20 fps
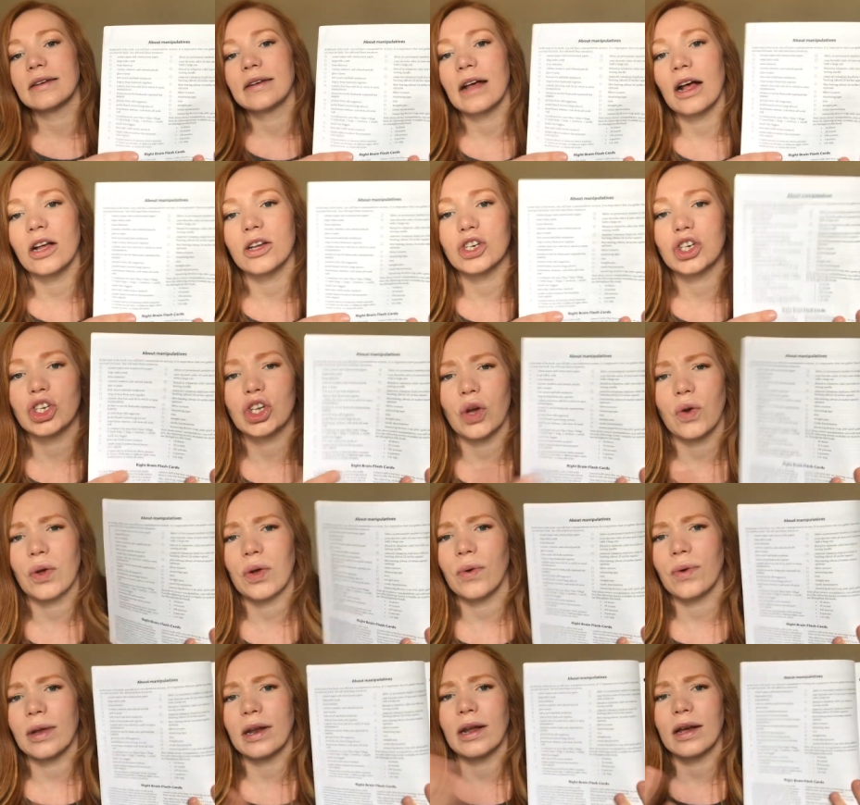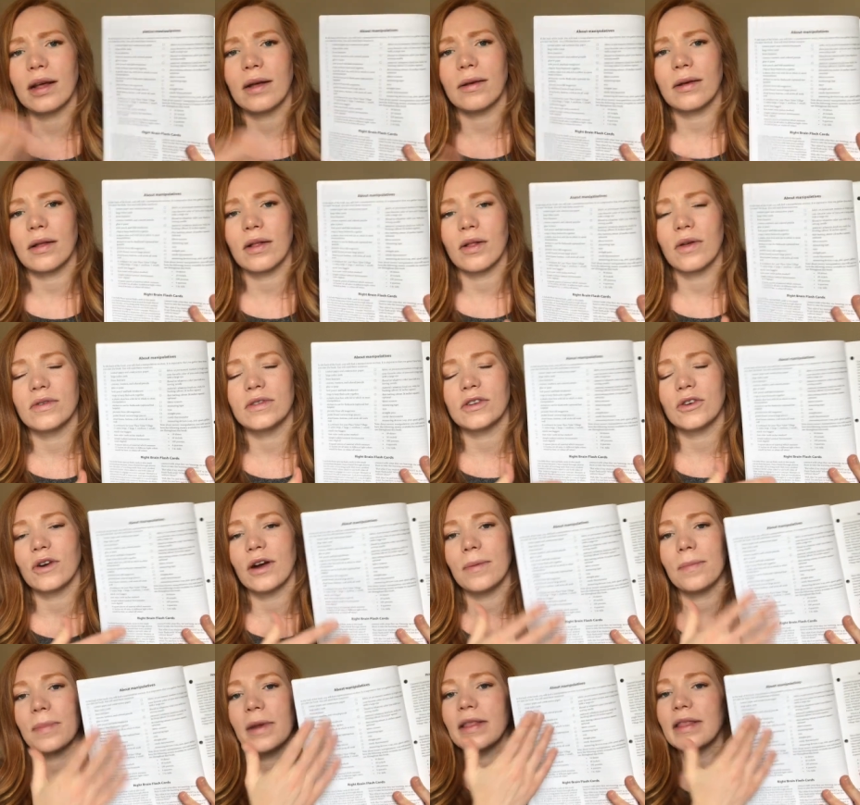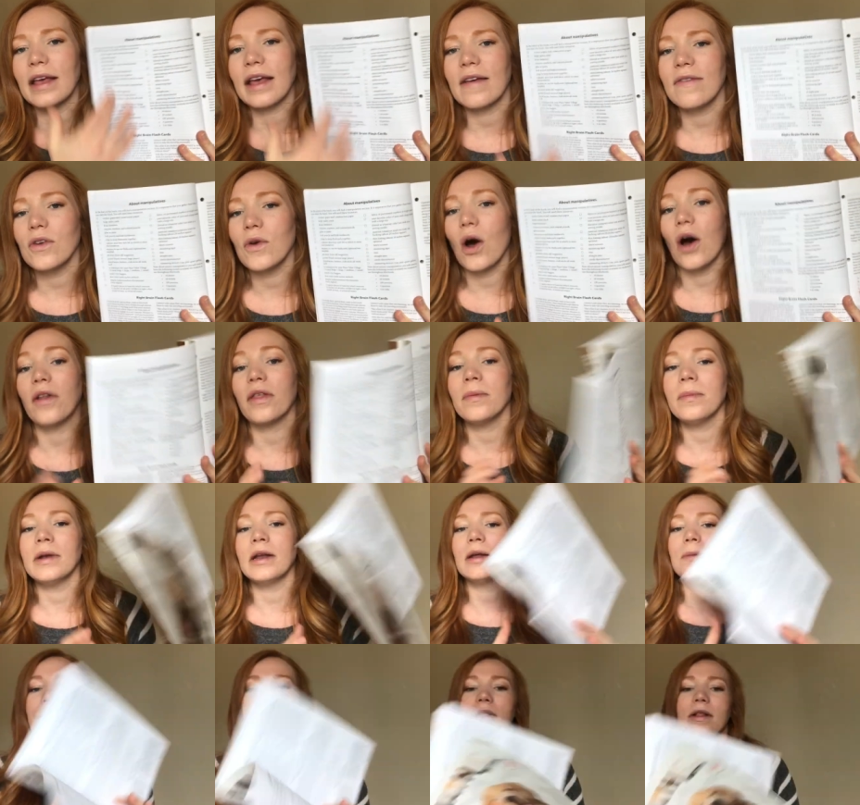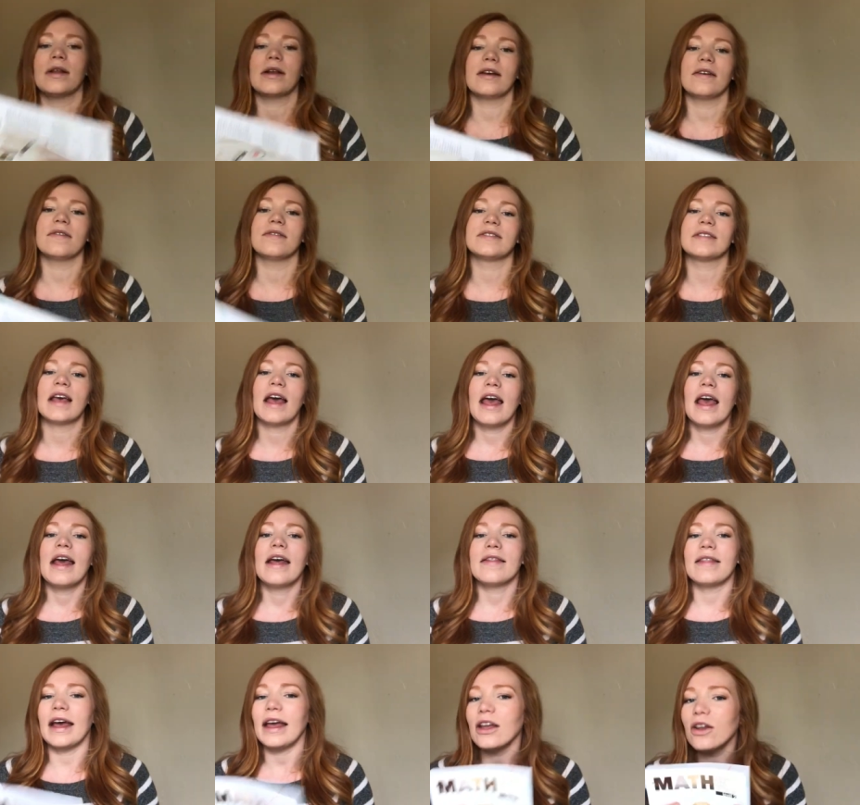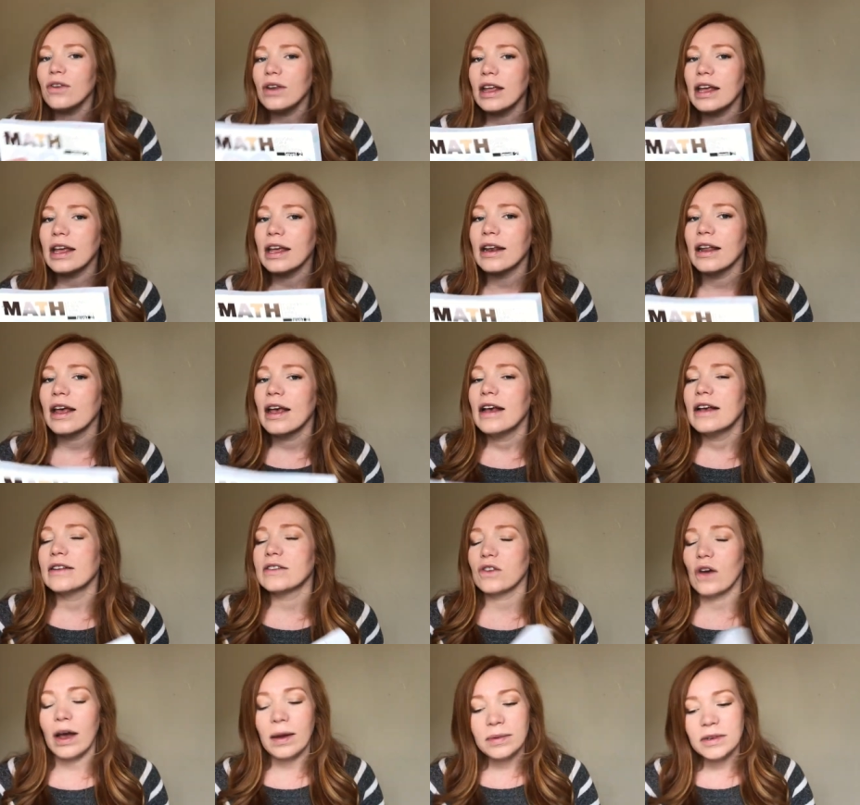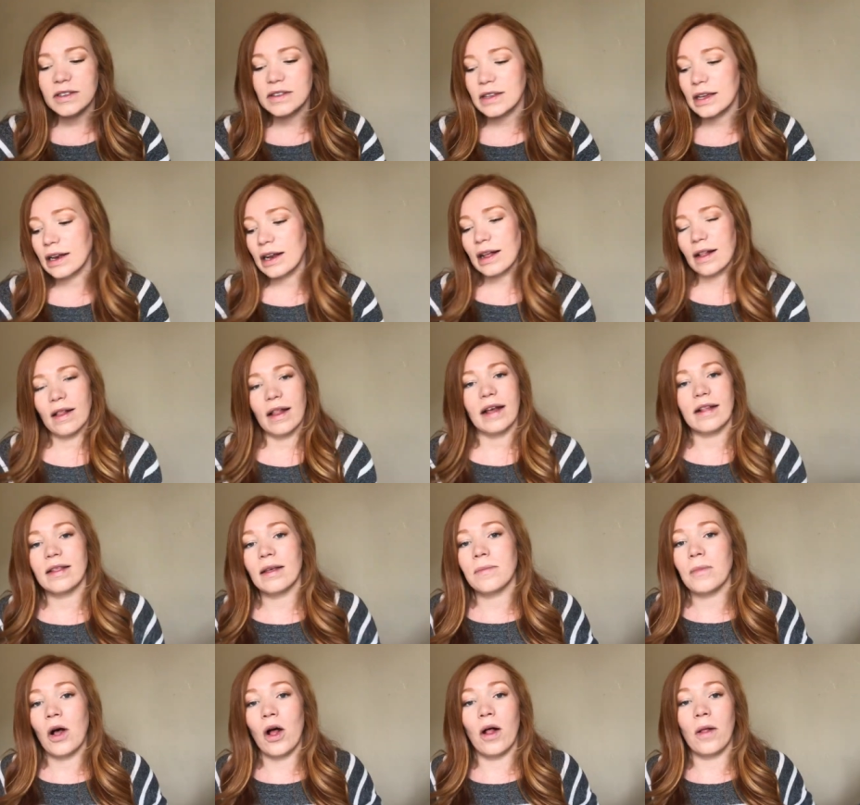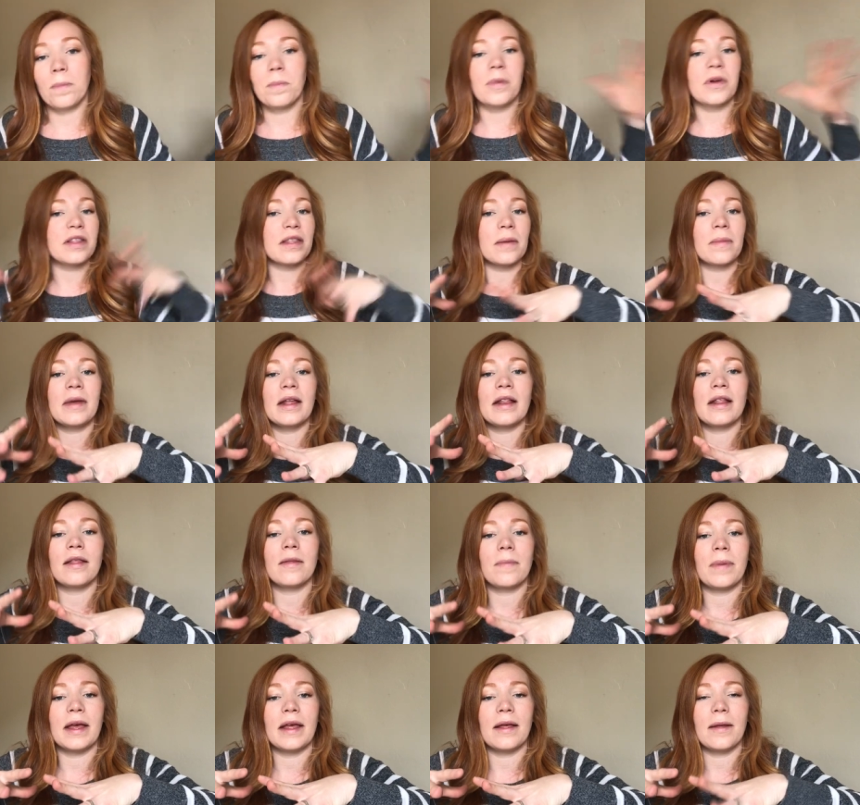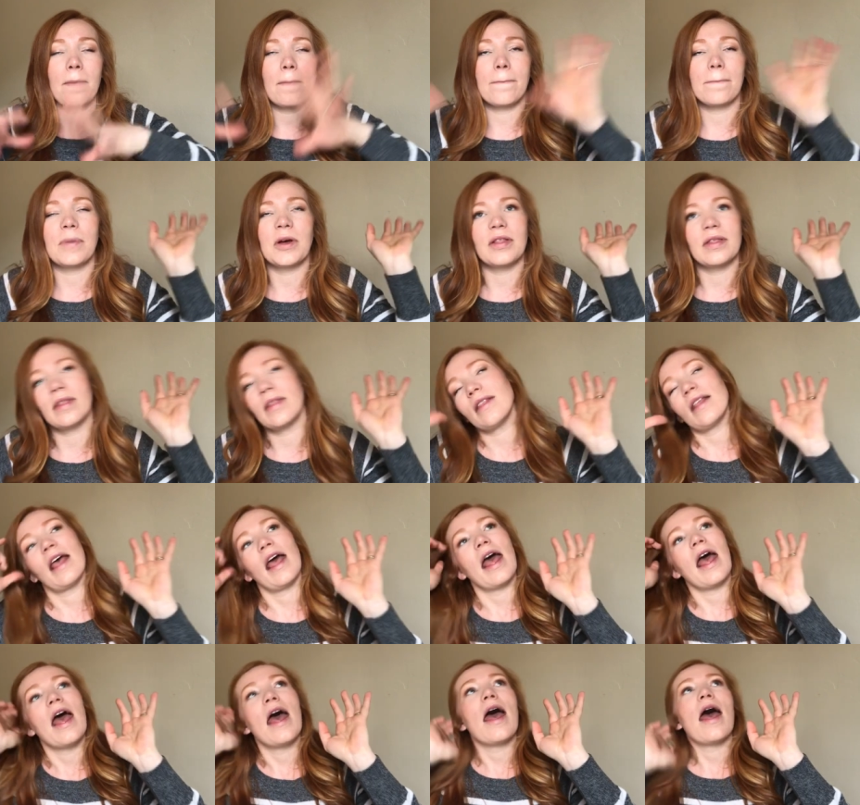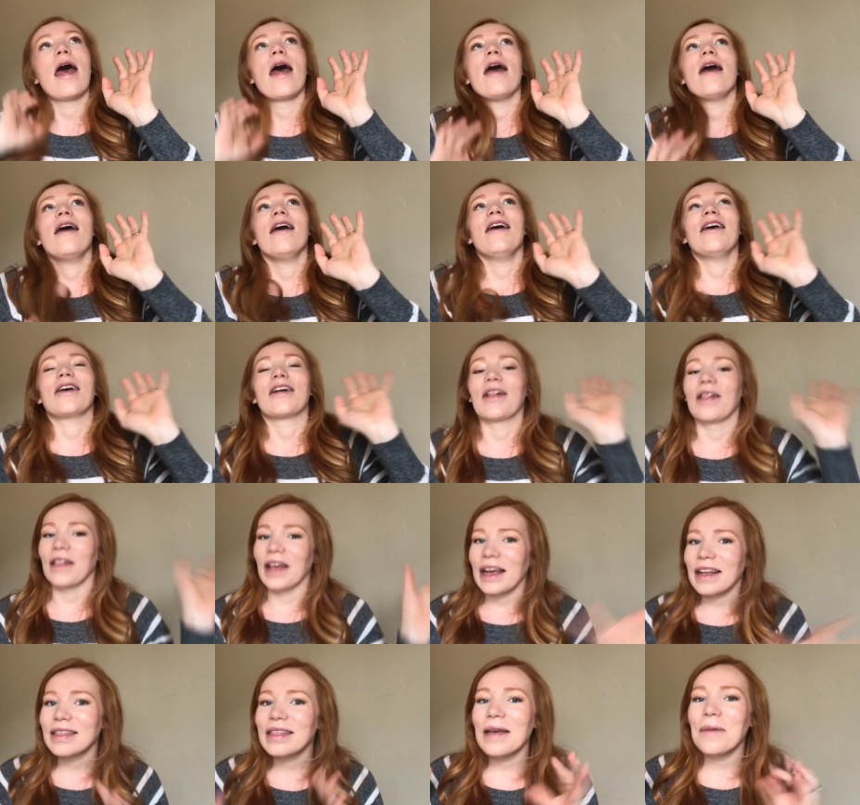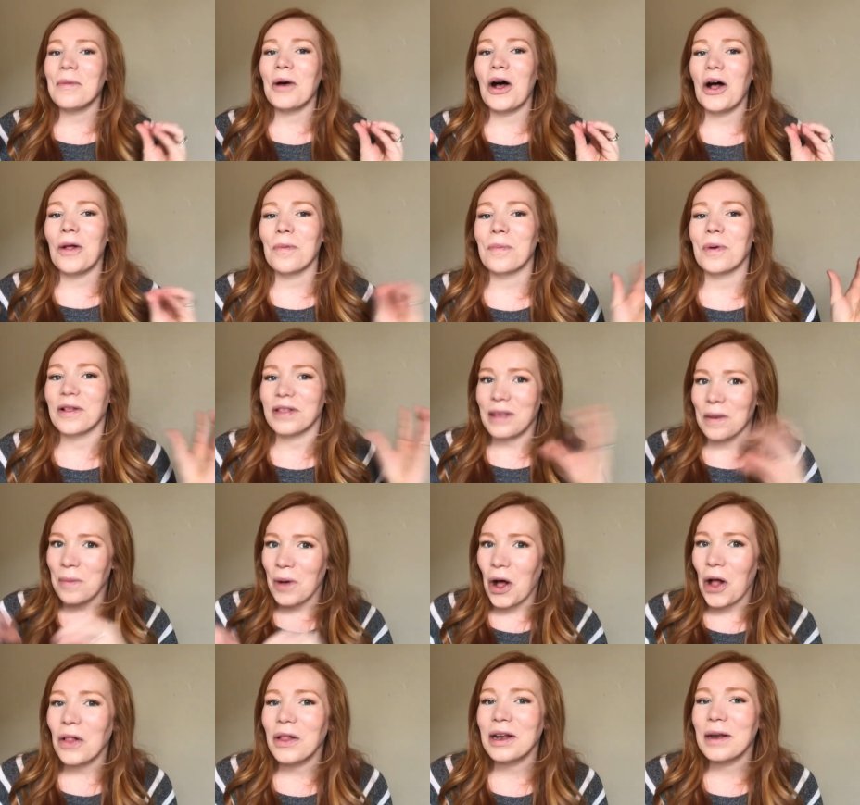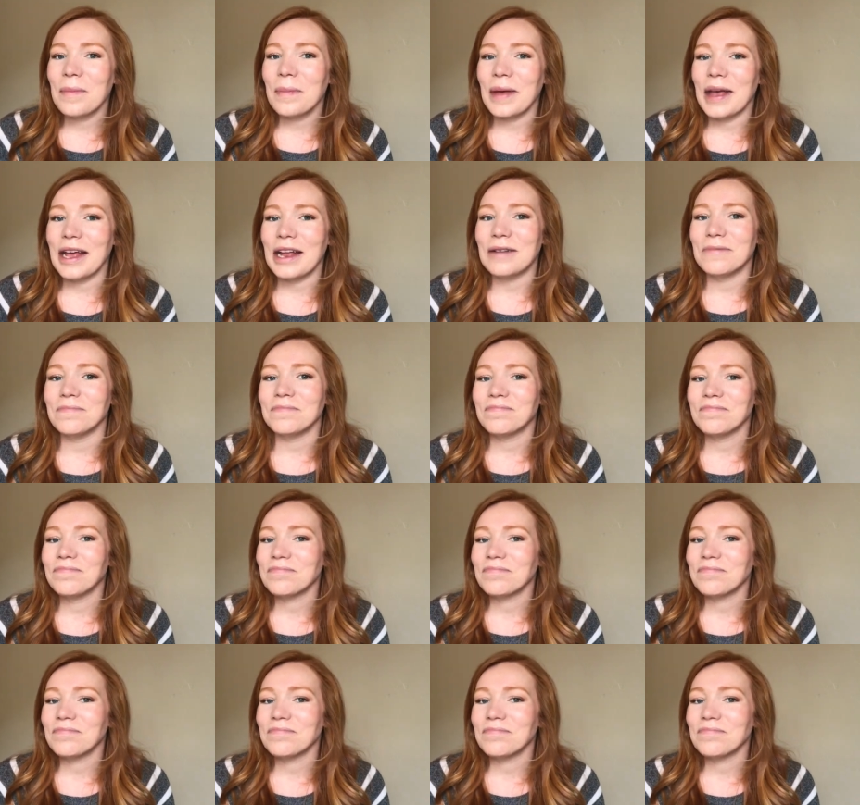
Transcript: I'll show you in a closer up, but they give you all the manipulatives that you need. So I'm just gonna collect them all, put them in, in the bit, put, collect them all, put them all in a bin,